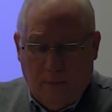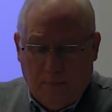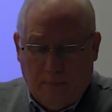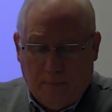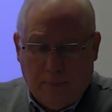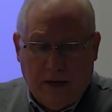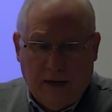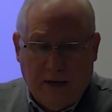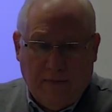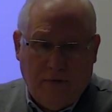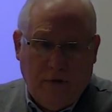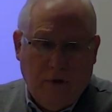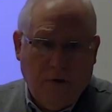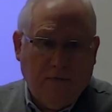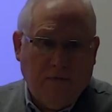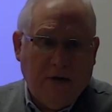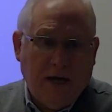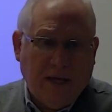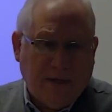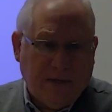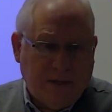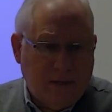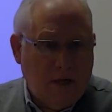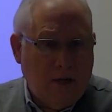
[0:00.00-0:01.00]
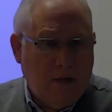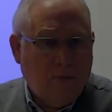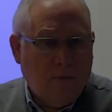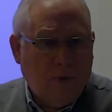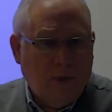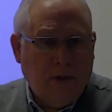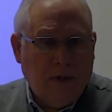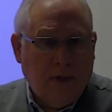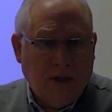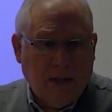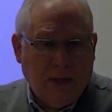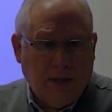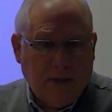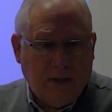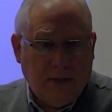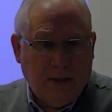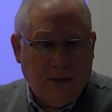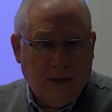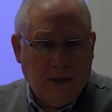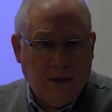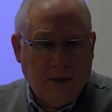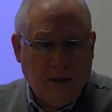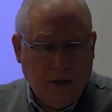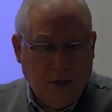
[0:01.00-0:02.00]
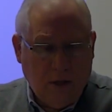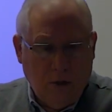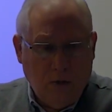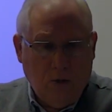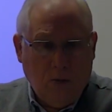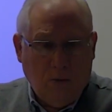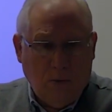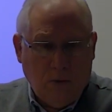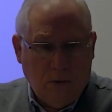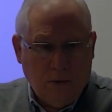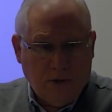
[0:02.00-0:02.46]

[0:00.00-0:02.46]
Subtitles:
But if you've got someone that you